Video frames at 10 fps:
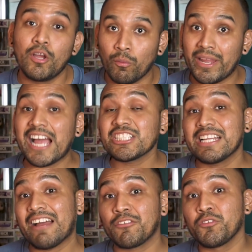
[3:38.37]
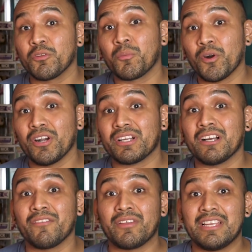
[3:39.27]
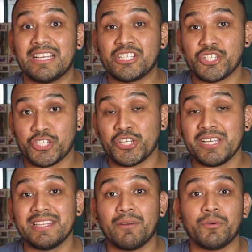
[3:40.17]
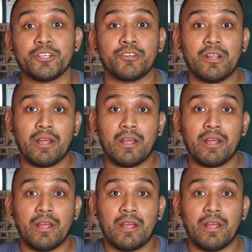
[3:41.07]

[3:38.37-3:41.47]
We actually have to do the work of ensuring that we're